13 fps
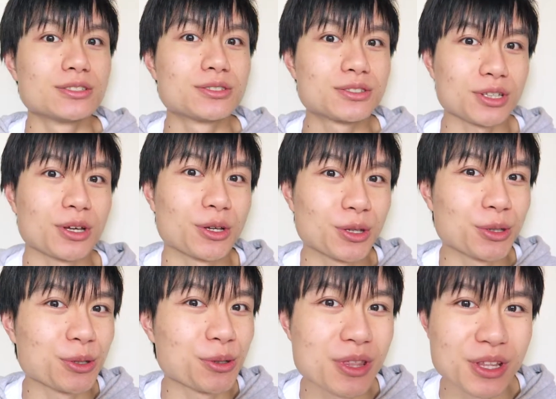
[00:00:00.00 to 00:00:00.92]

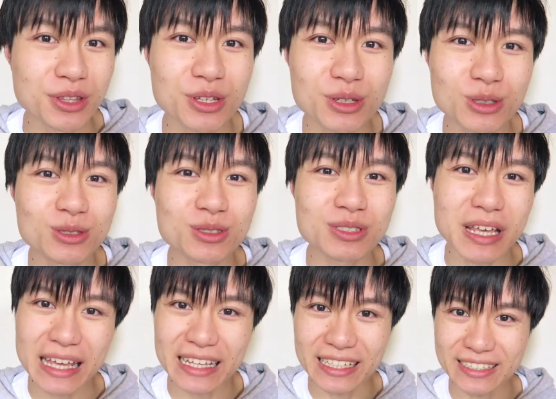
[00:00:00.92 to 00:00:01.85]
So the news
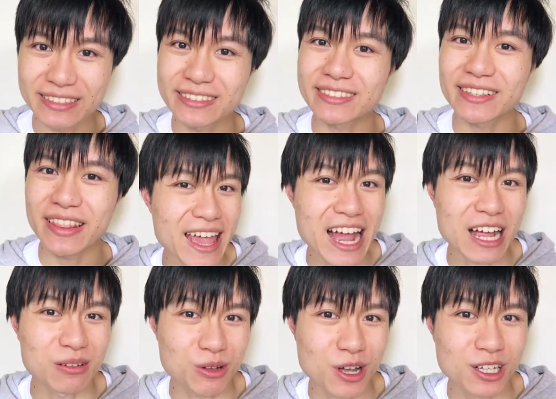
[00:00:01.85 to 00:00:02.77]
is that
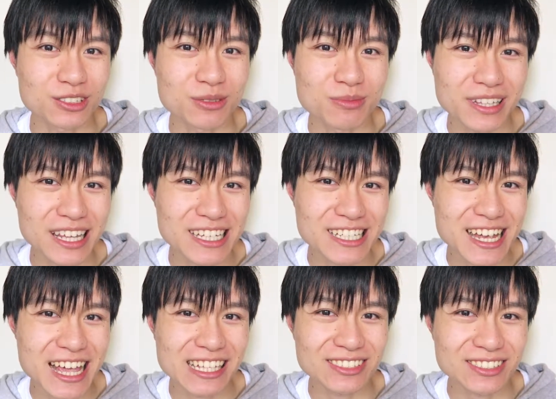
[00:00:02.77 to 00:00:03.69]
I'm going to
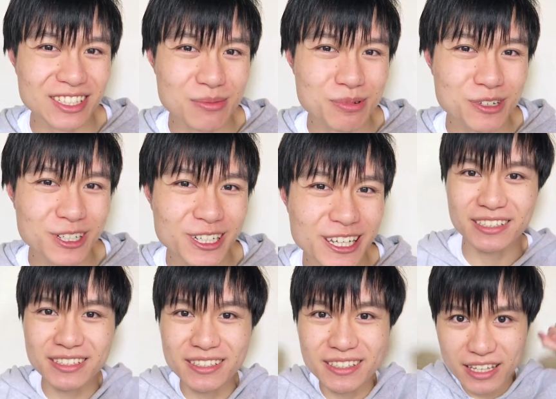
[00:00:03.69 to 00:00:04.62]
Malaysia and Singapore
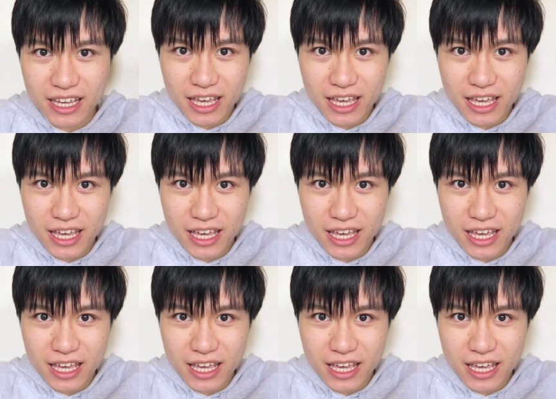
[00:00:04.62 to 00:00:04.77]
again.